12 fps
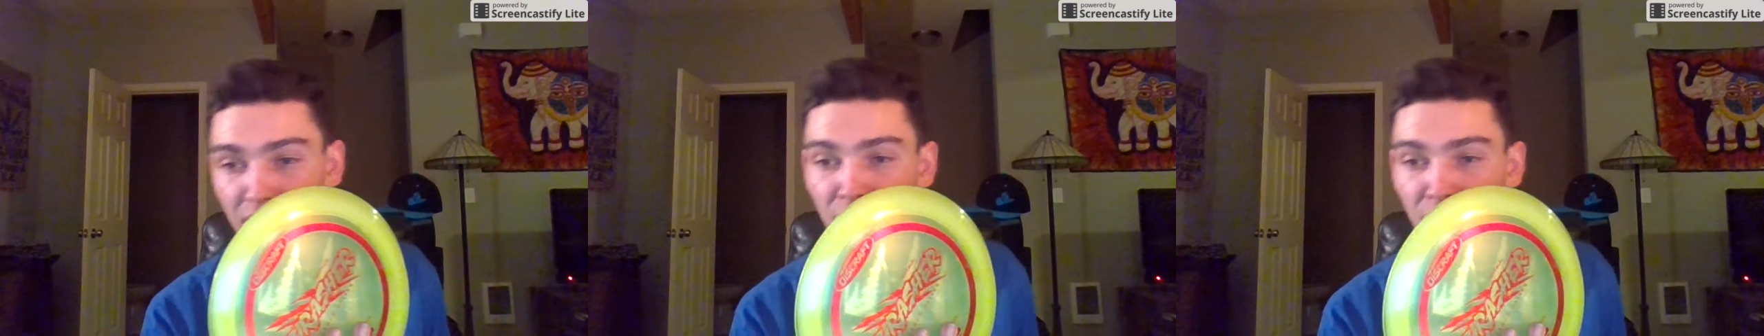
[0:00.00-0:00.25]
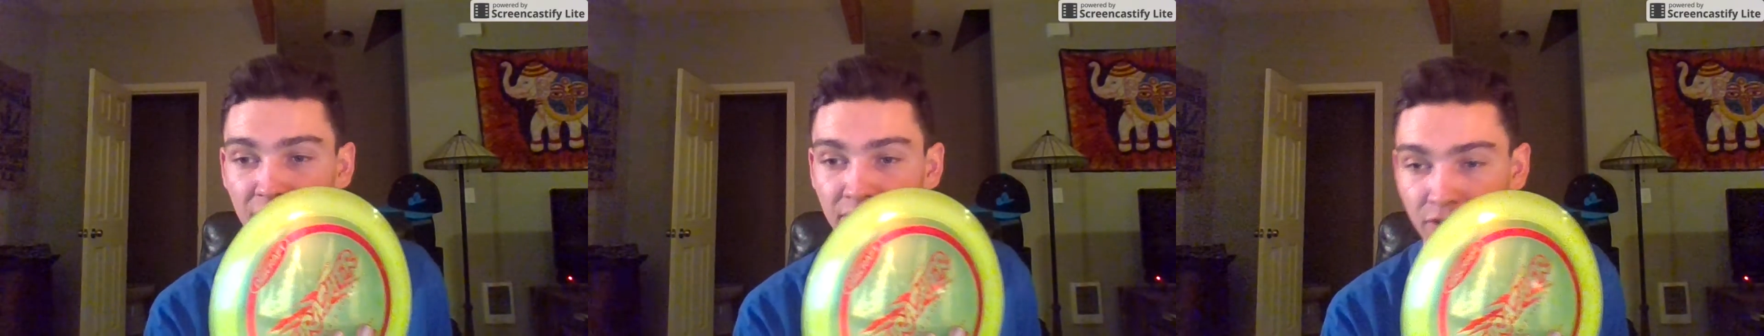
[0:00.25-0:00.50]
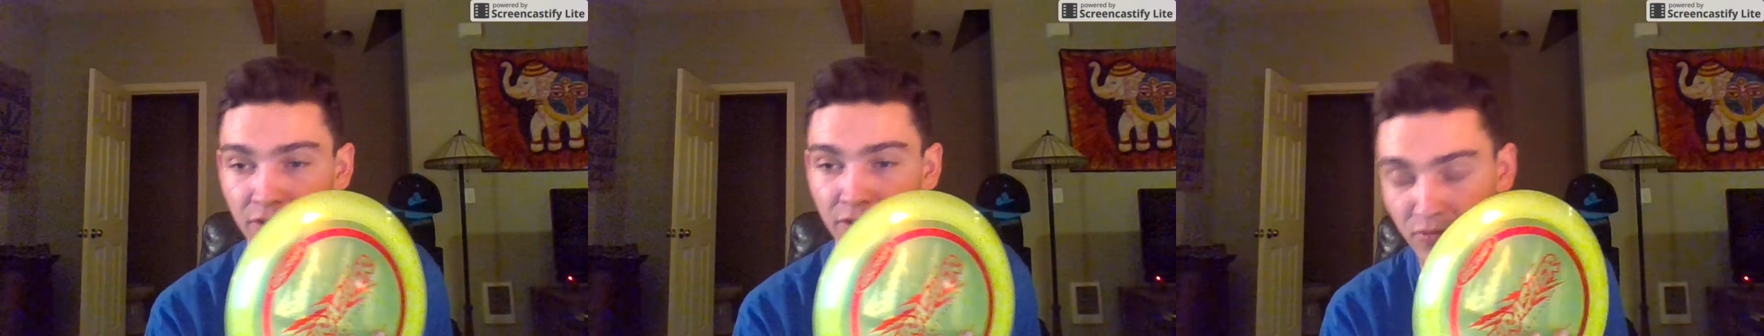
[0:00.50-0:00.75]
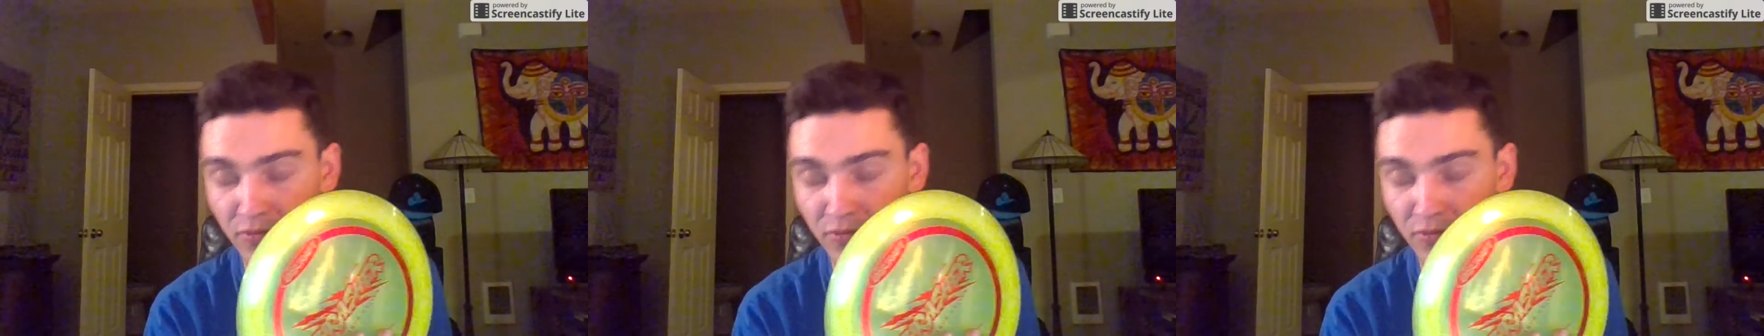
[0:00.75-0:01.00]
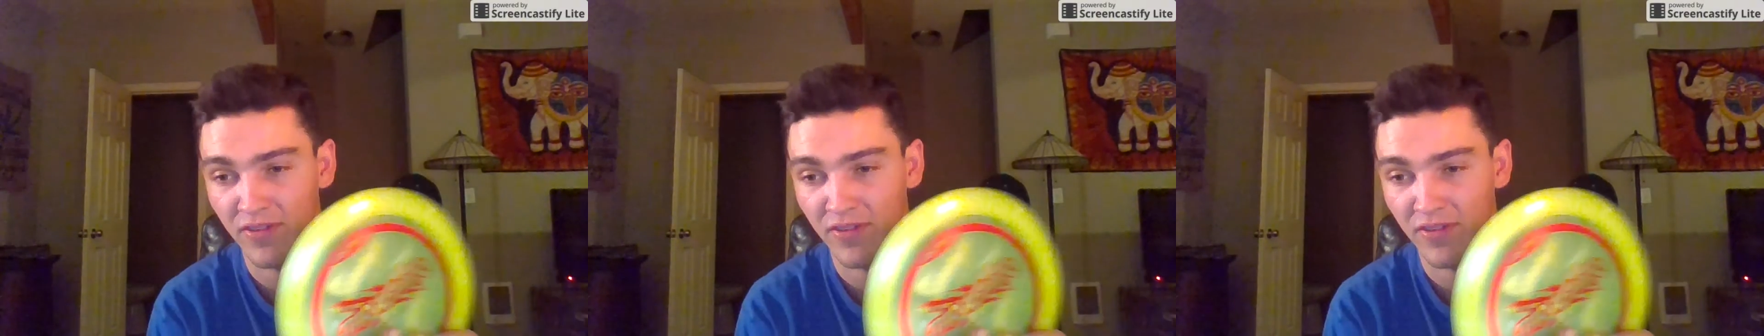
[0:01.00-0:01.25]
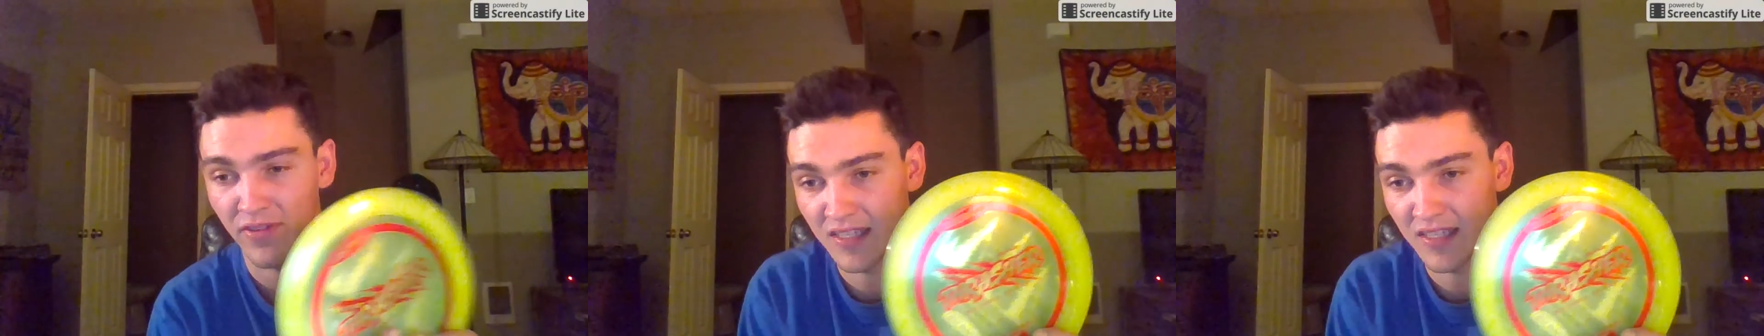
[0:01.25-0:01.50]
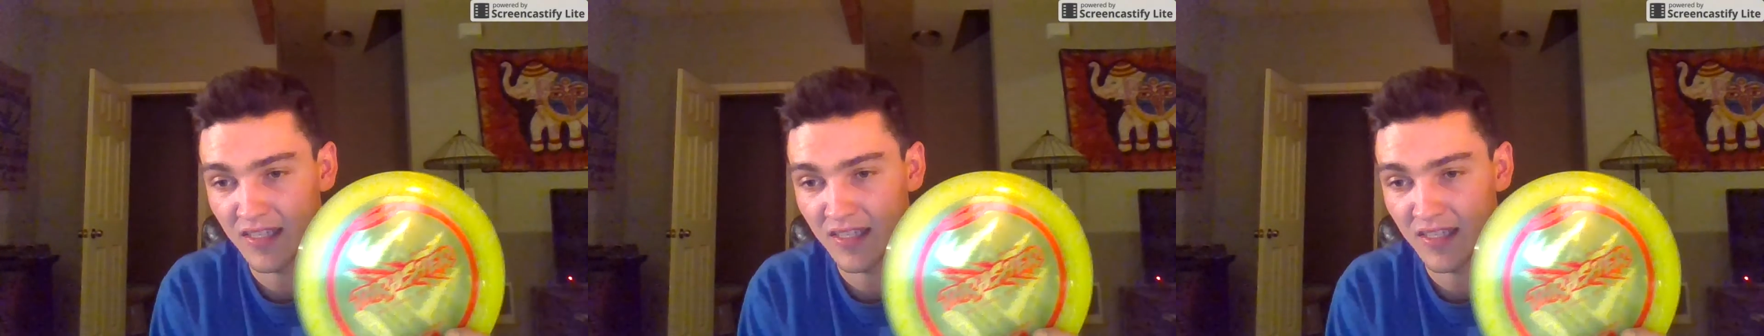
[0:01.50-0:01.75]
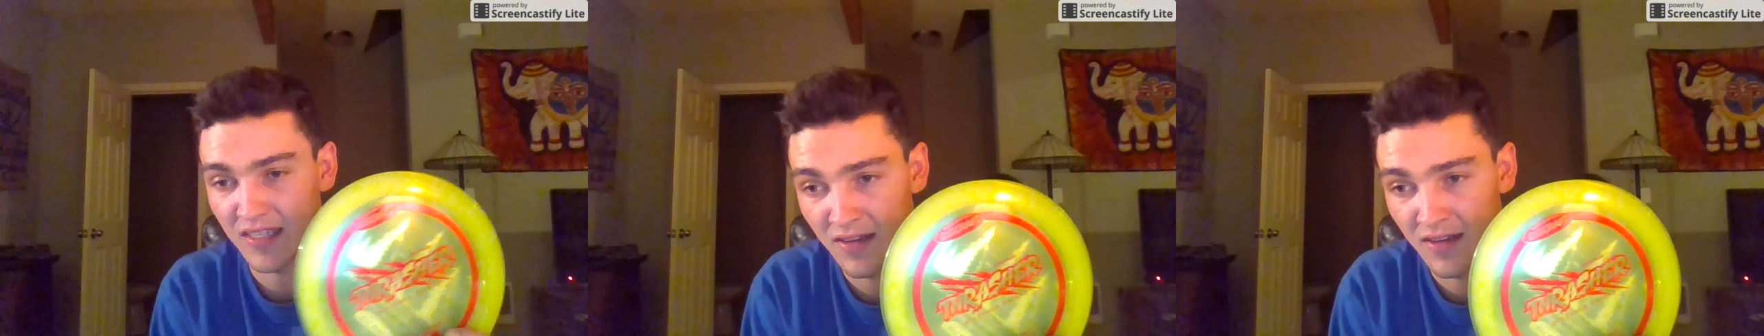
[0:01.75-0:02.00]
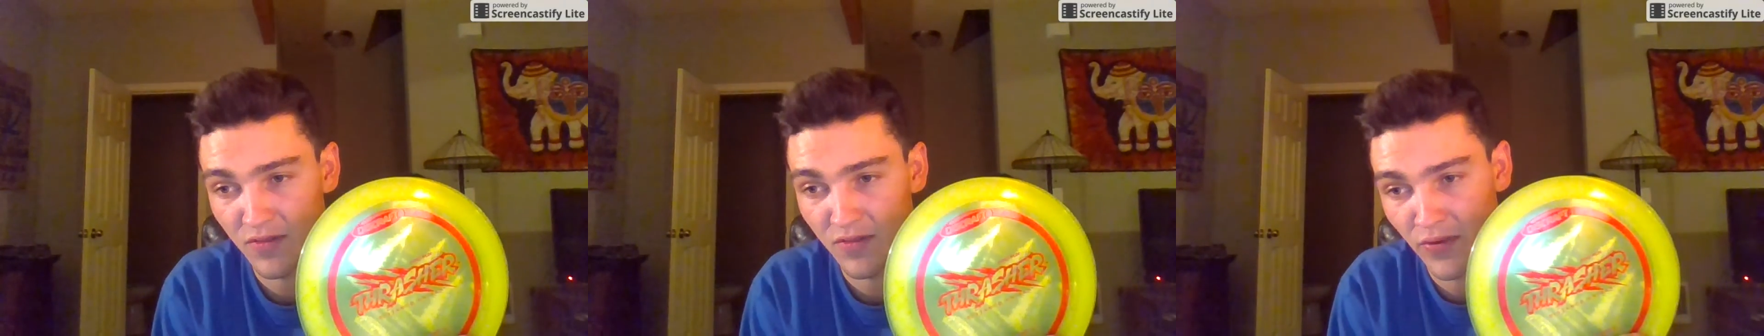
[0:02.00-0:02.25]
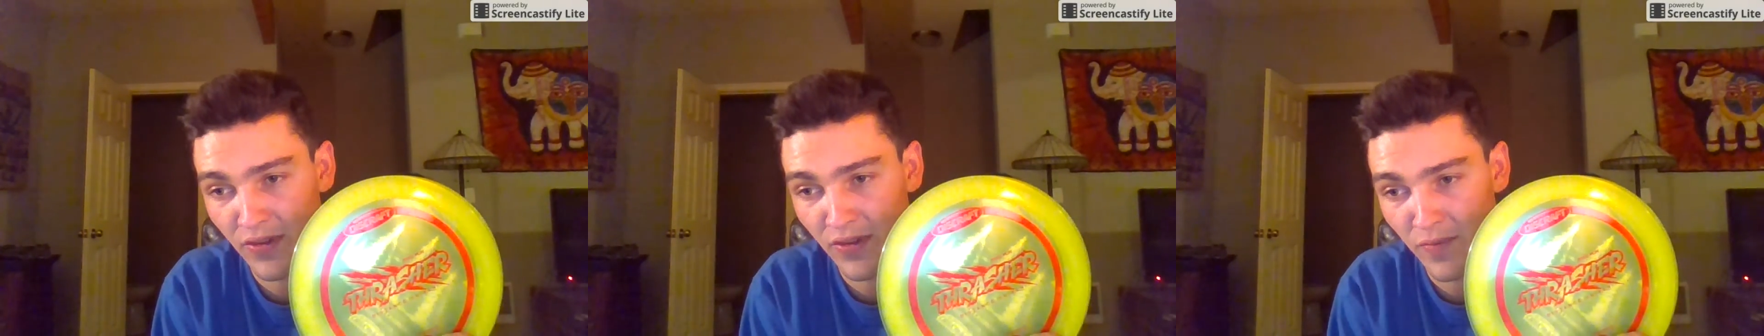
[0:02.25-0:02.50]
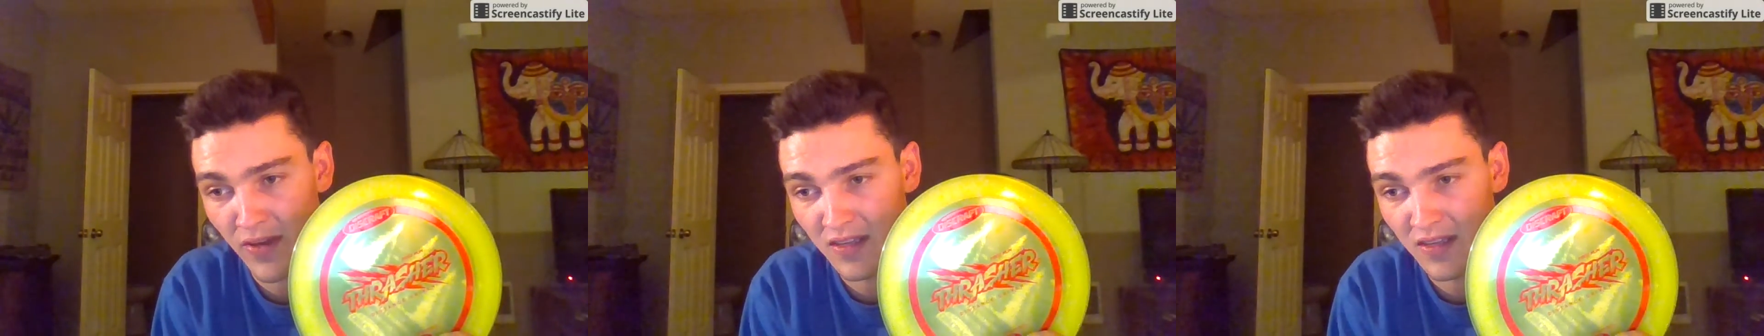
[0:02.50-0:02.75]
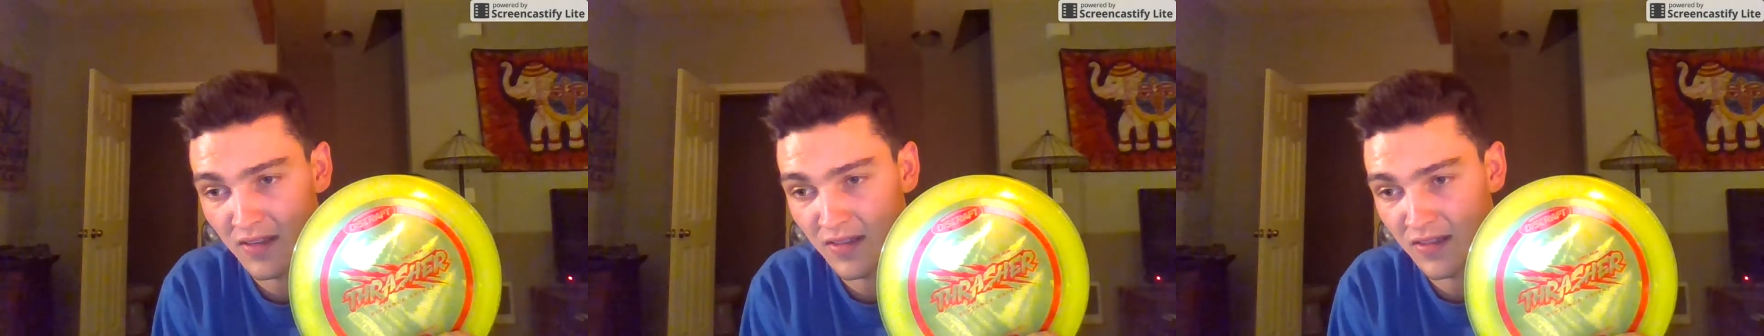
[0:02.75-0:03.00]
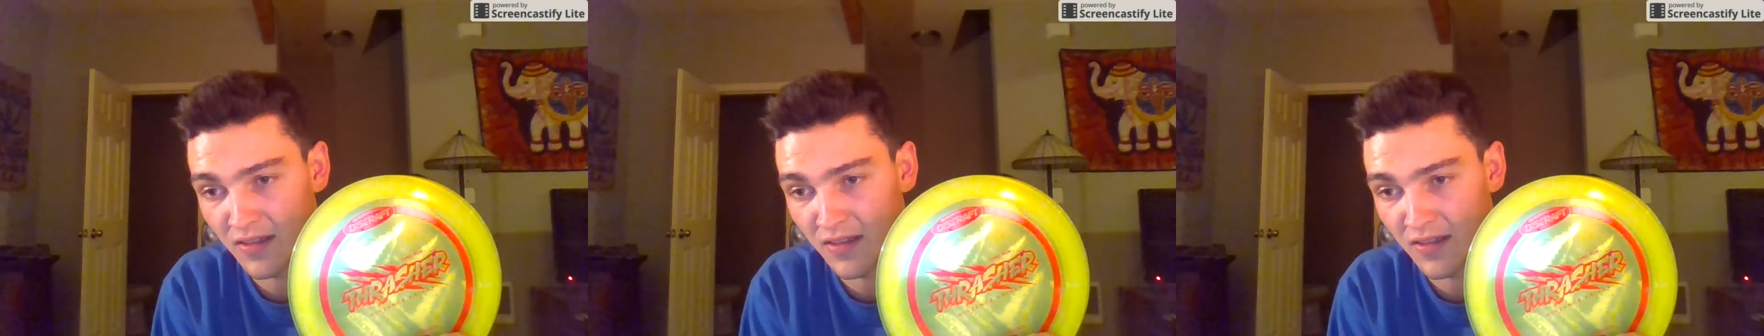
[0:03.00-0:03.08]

my first-run cranks and with my heats.